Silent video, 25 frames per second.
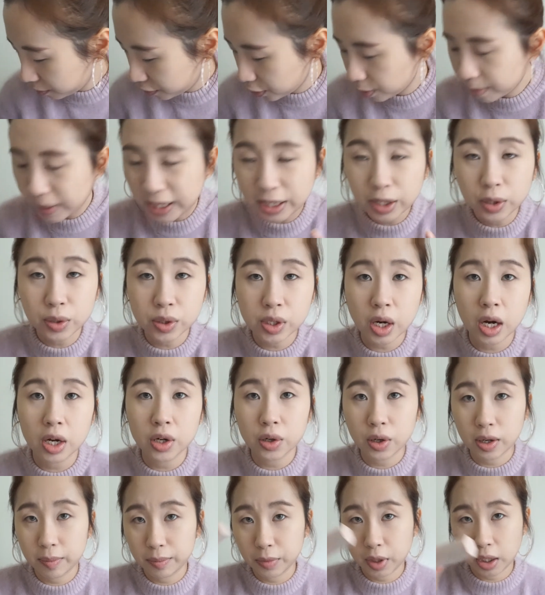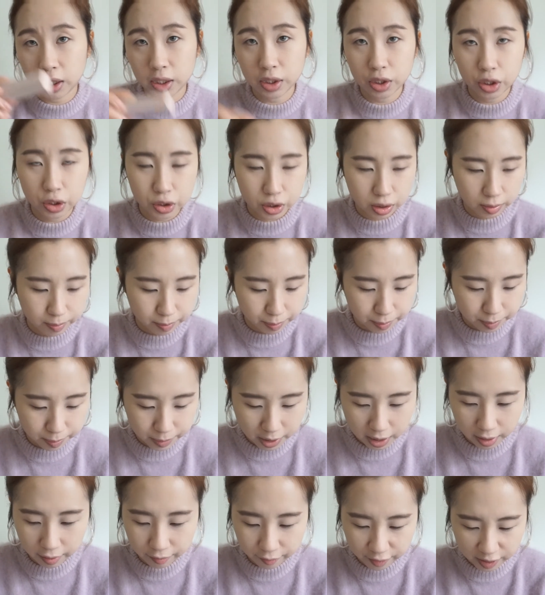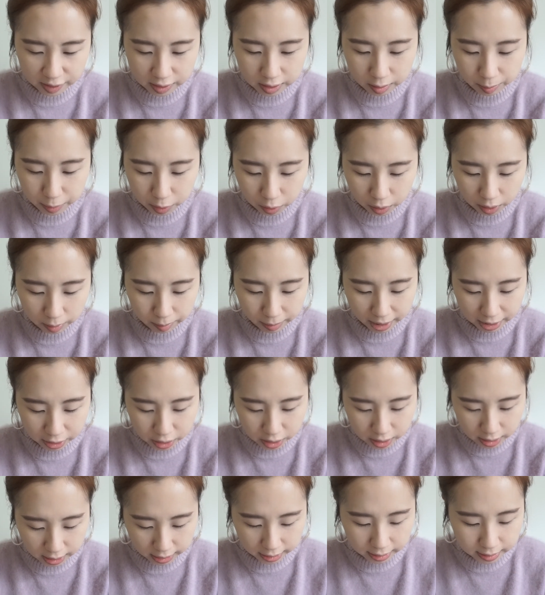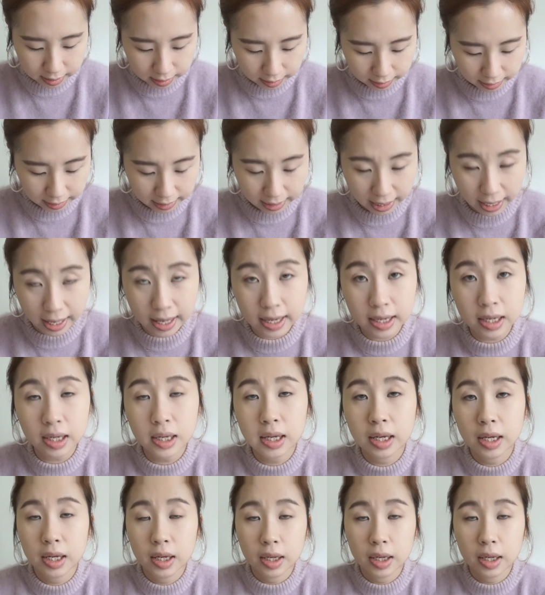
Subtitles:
For my nose contour, I'm gonna use the Fenty Beauty Match Sticks again.